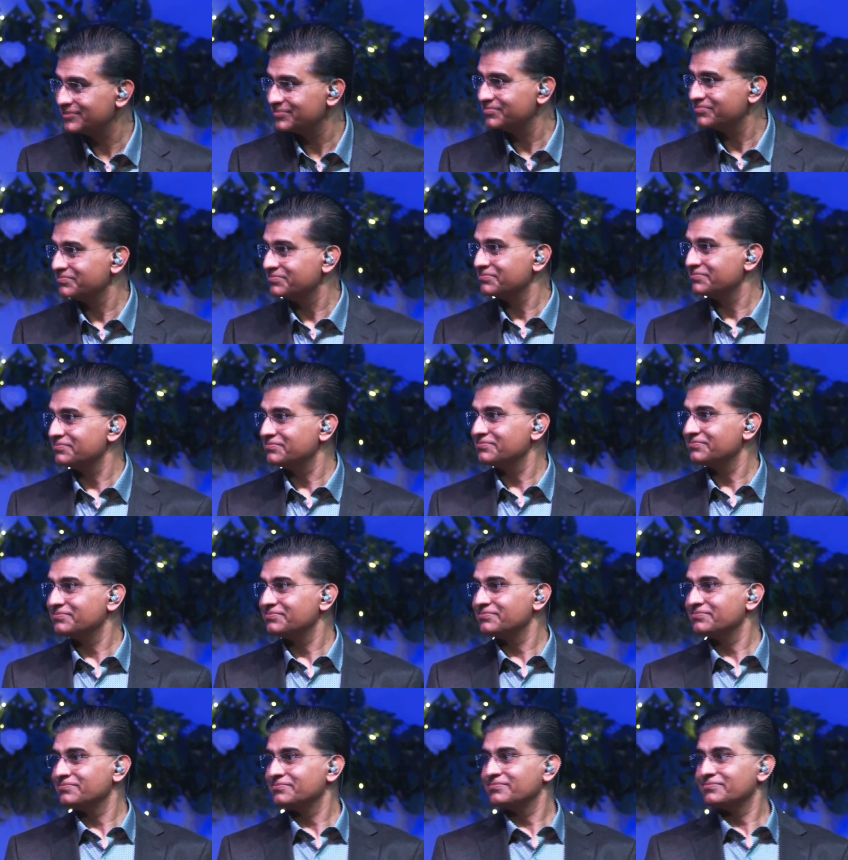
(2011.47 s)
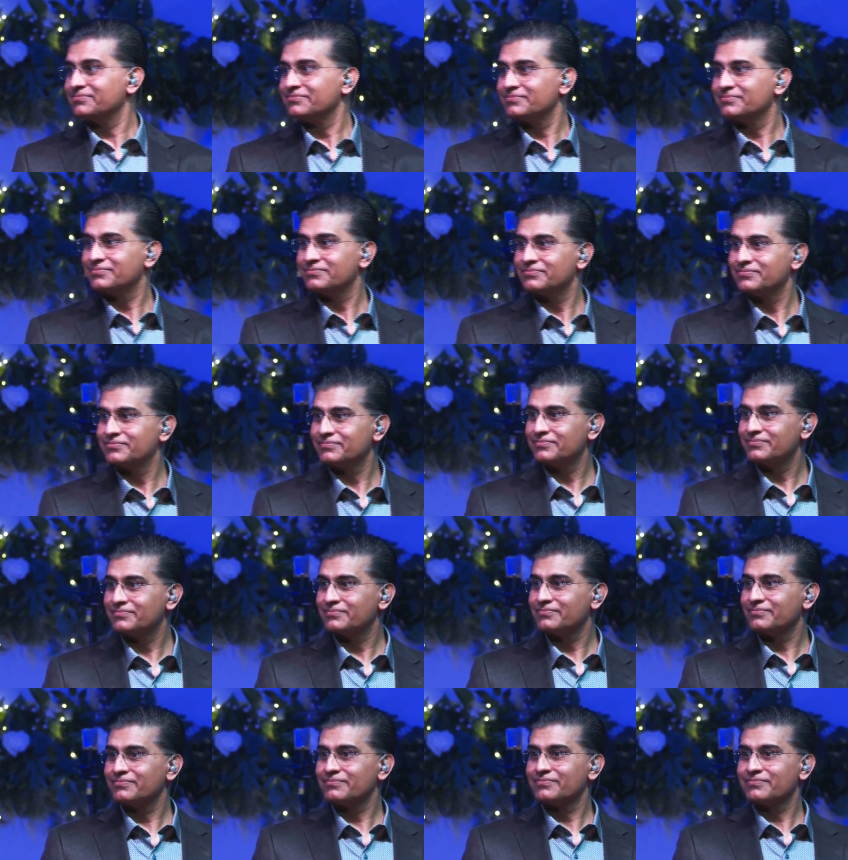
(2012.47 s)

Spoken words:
[no speech]